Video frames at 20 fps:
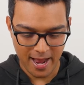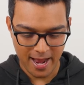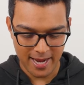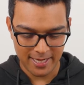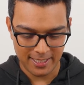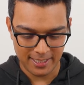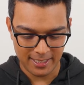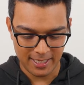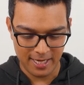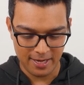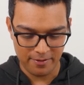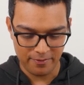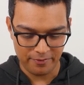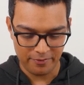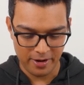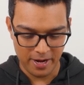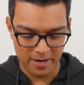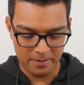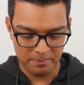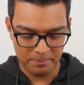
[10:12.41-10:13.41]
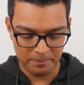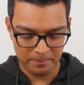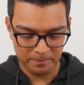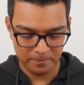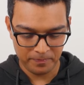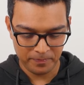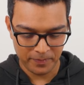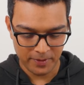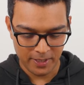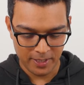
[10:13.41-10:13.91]
add a keyframe,
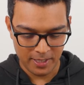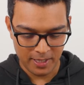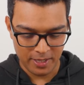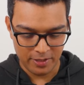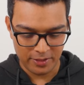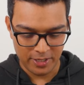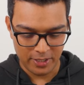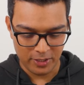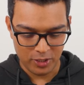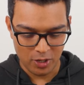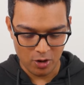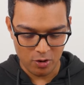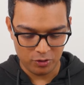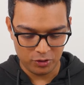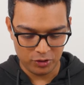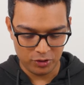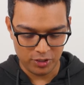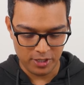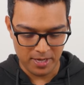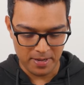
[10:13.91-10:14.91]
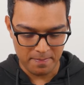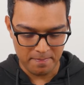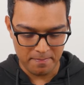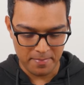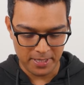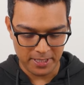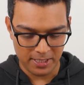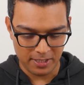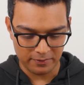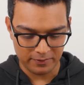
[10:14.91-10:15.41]
then go to the
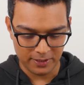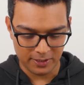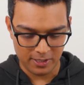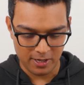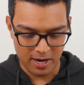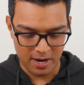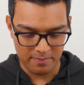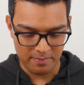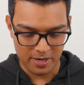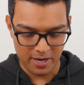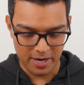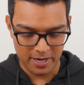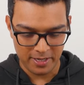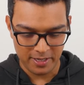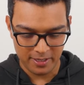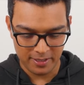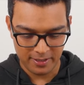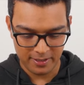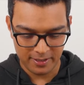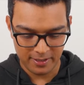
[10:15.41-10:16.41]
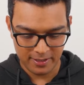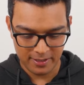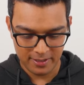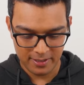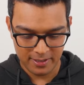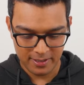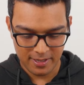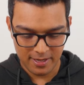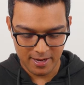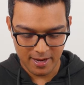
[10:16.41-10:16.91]
middle of the timeline,
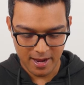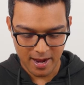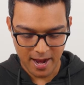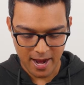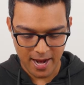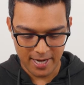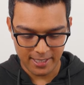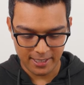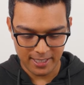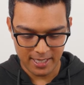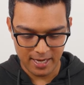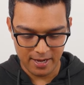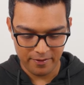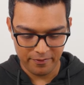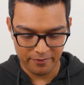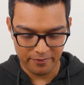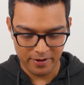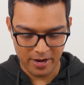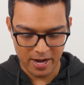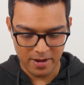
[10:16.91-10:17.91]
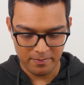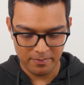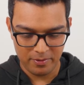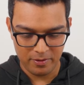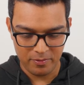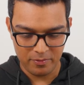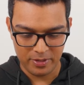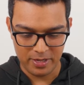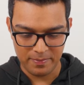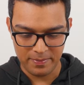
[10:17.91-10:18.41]
add a keyframe
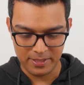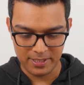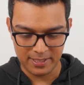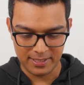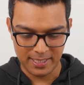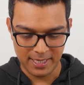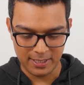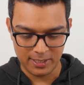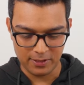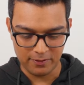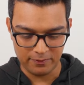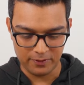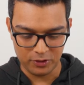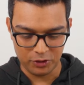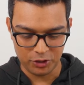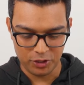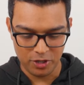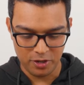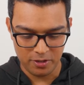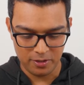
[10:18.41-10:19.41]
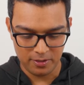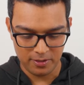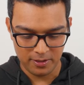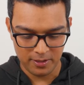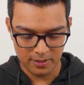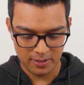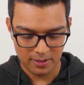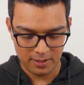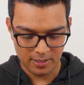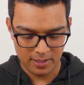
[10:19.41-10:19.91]
when I'm in the center of the shot,
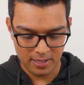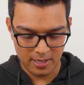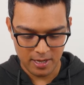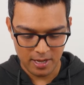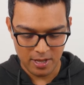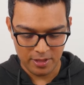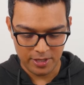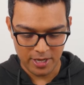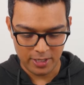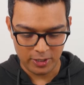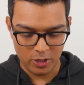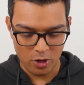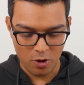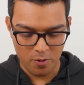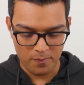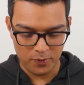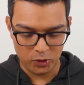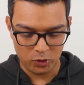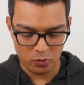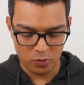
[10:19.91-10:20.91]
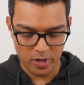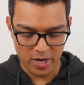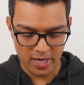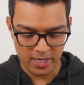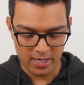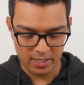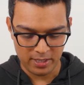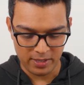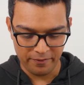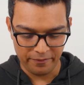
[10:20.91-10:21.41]
then go
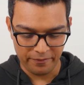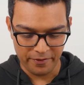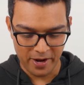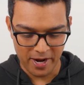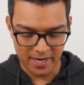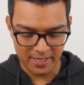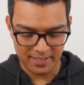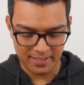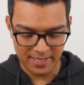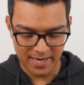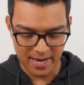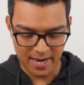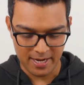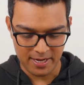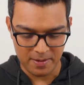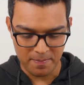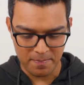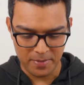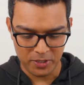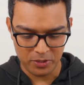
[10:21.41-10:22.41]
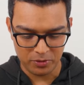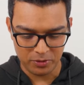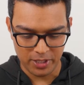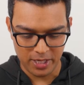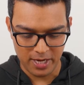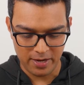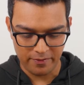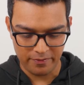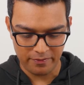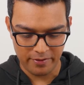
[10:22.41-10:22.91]
between the first and the middle
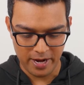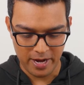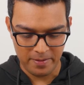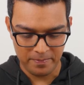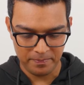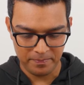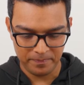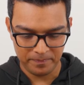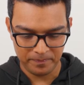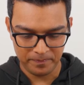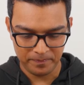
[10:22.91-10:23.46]
keyframe,